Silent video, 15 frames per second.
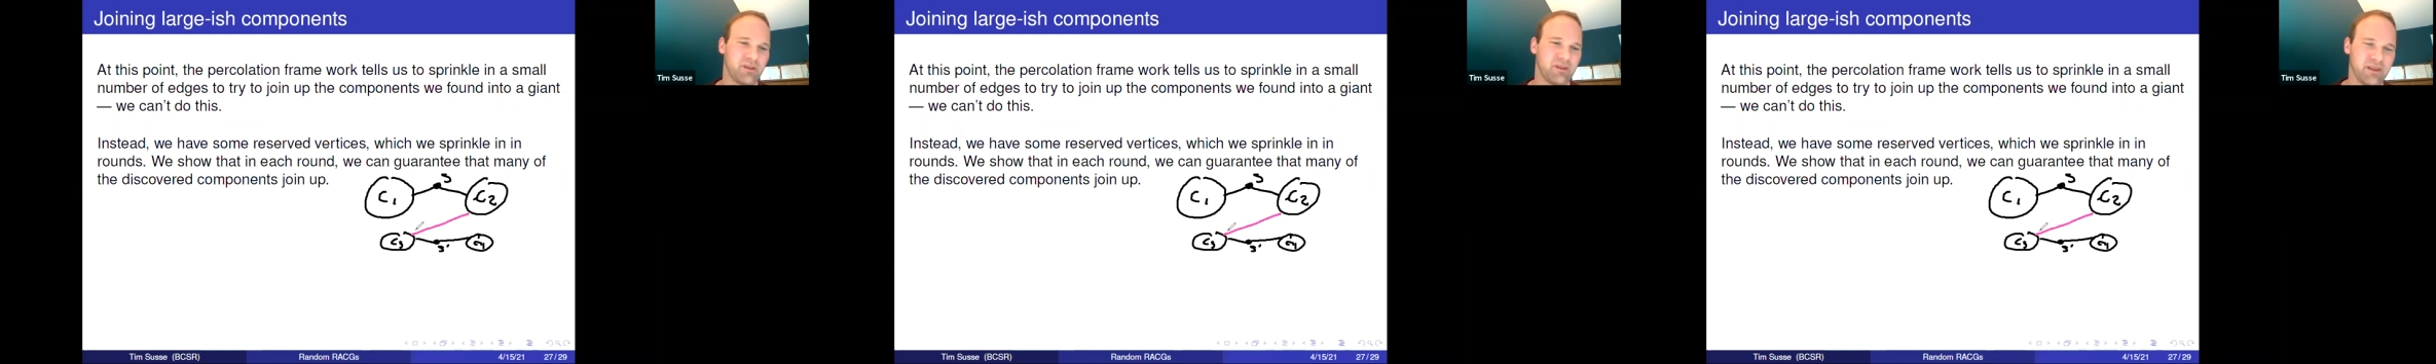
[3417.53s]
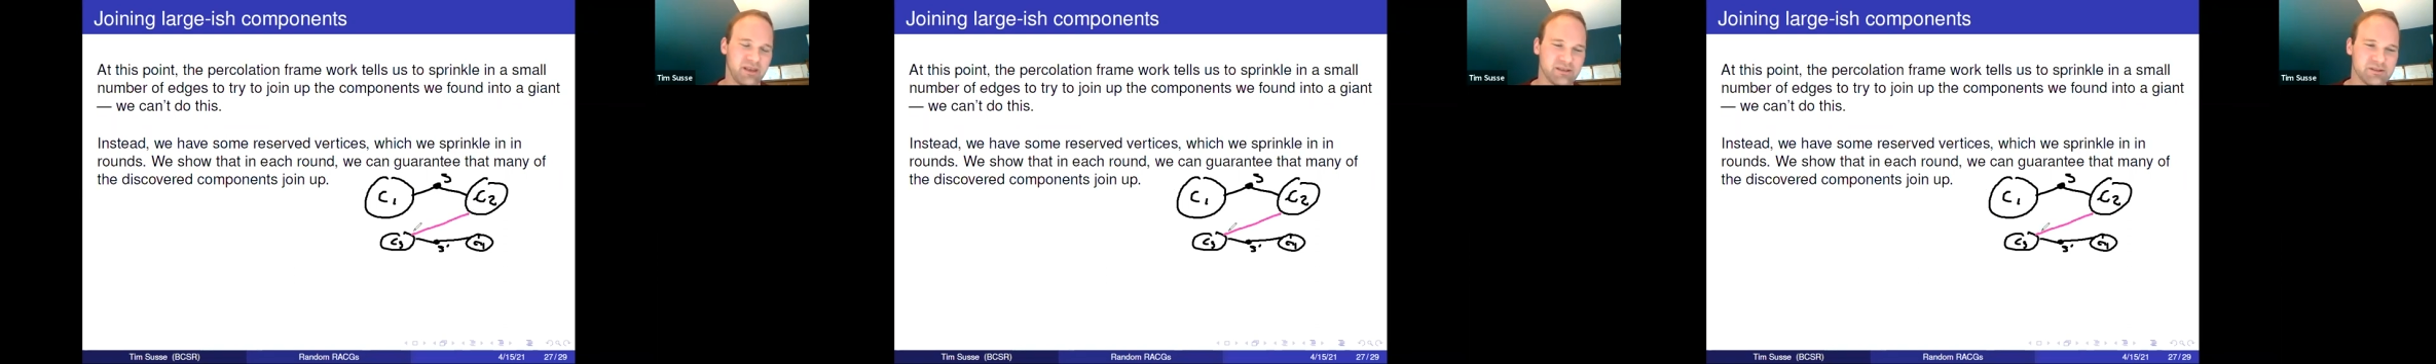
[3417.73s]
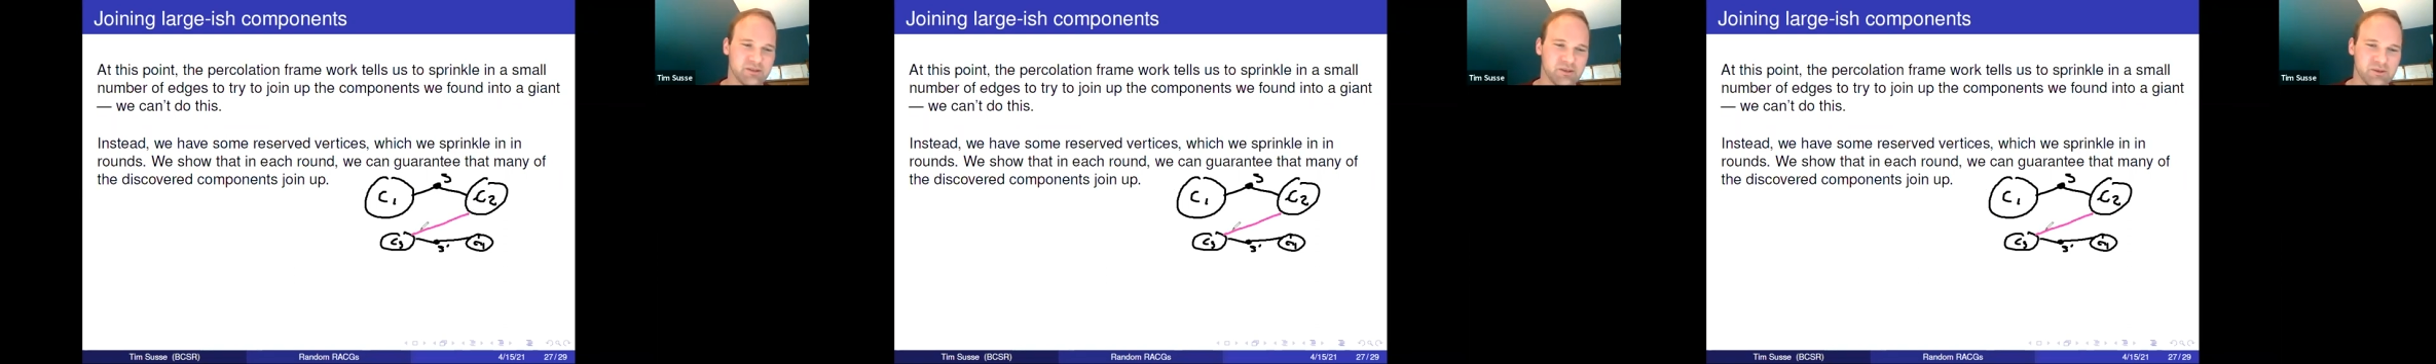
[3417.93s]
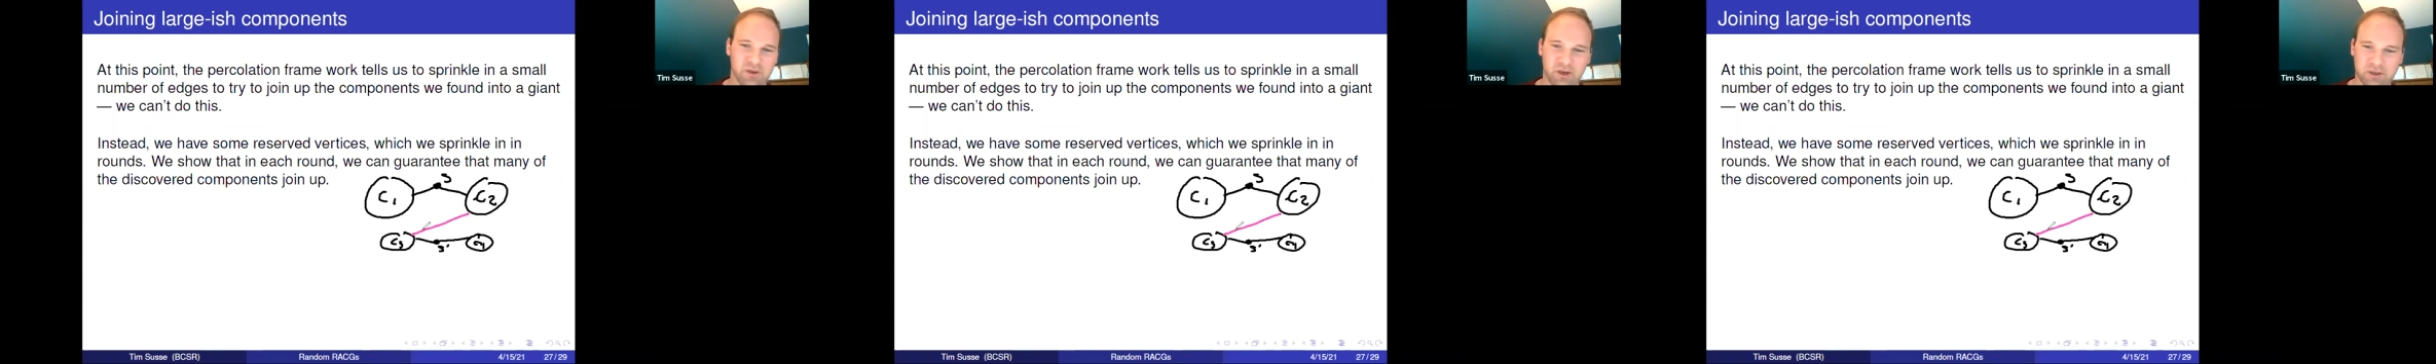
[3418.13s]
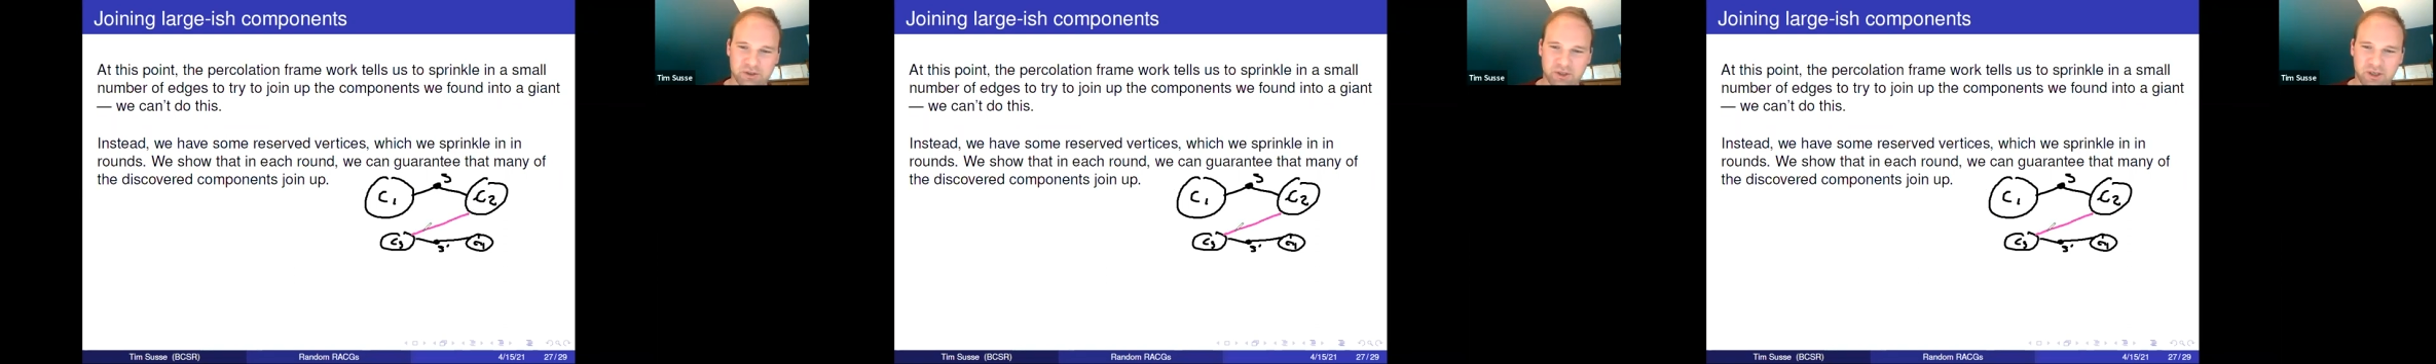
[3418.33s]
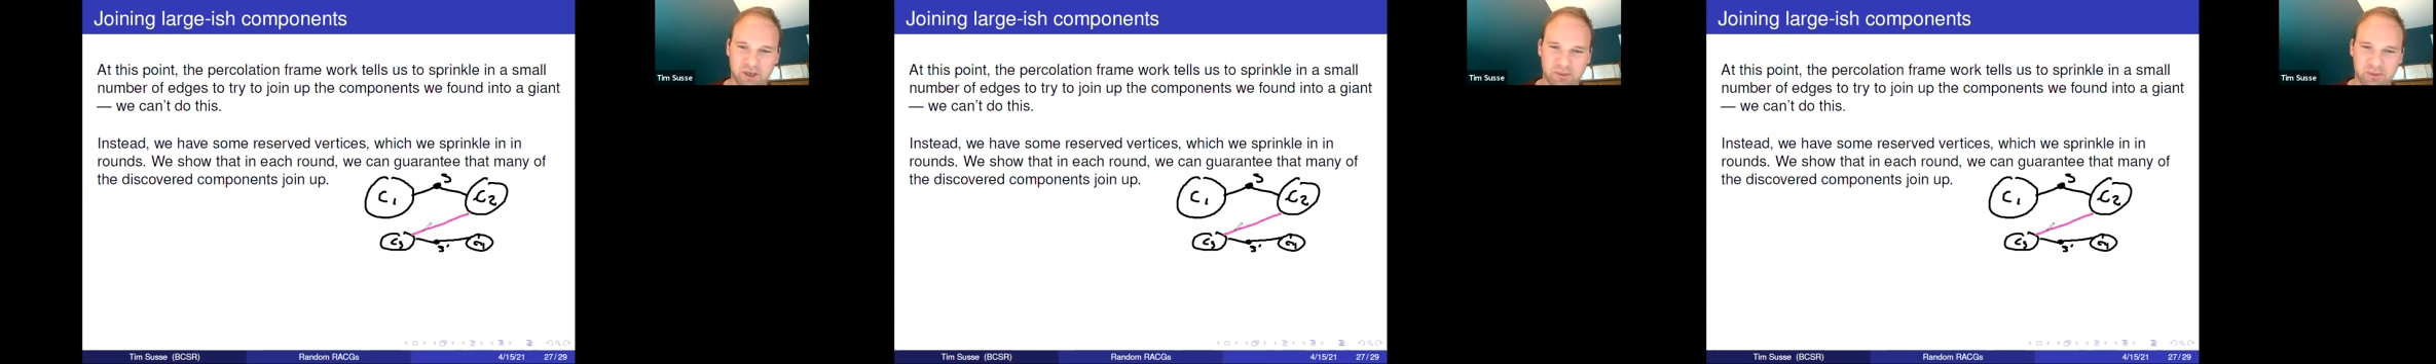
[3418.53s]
these two larger